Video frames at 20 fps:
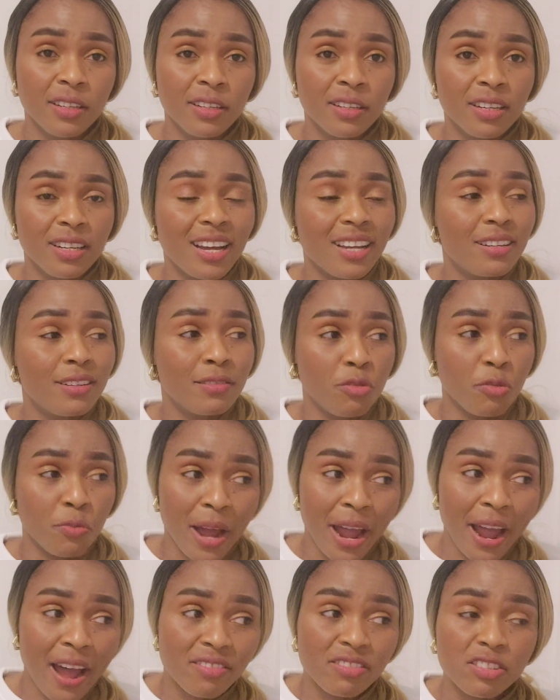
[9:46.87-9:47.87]
and you
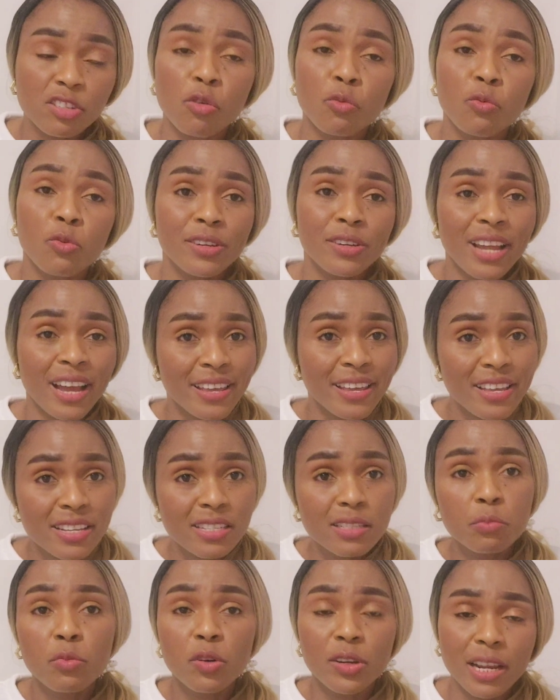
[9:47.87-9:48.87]
might have someone that
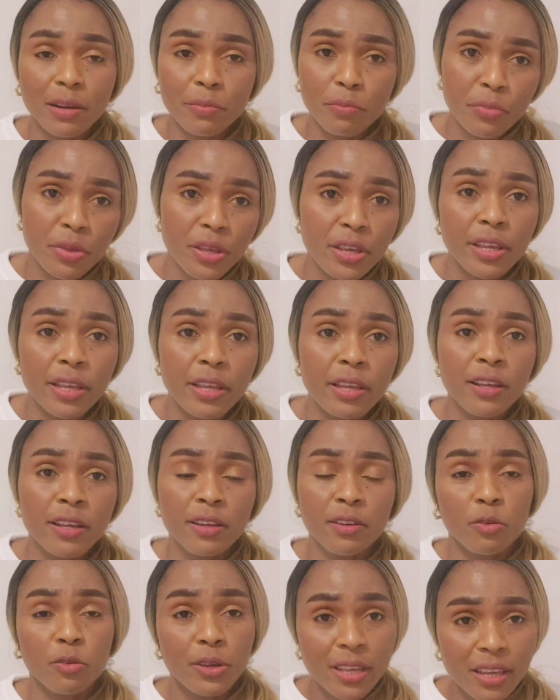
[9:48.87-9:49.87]
eats more than me,
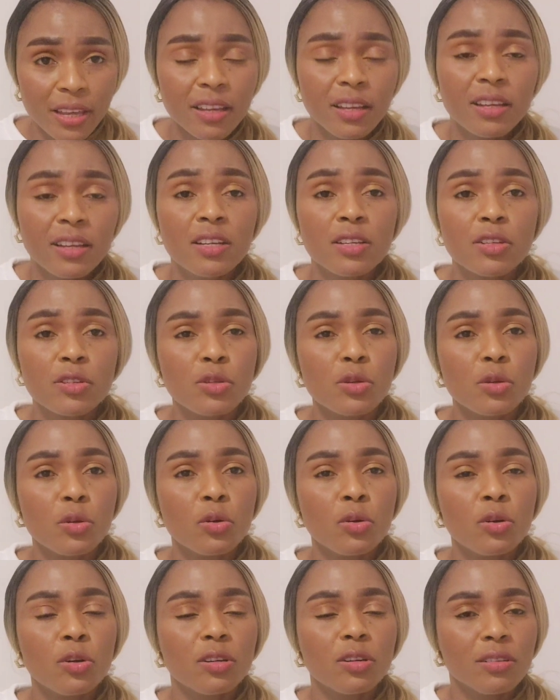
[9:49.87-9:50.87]
okay?
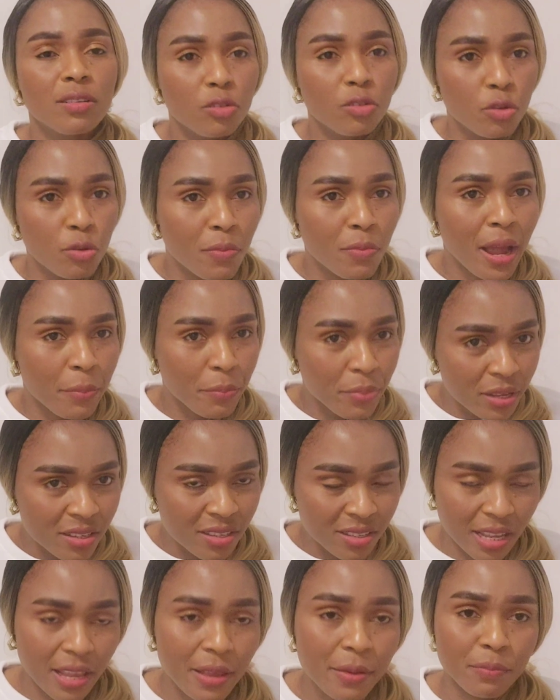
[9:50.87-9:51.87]
So you might be
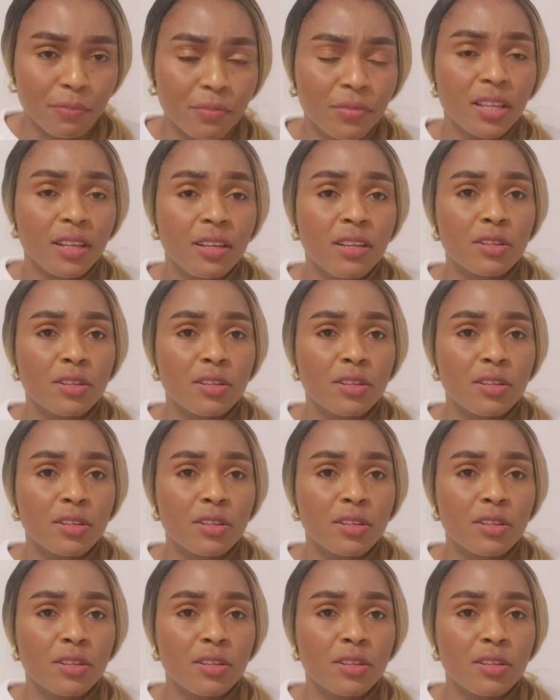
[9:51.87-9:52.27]
same.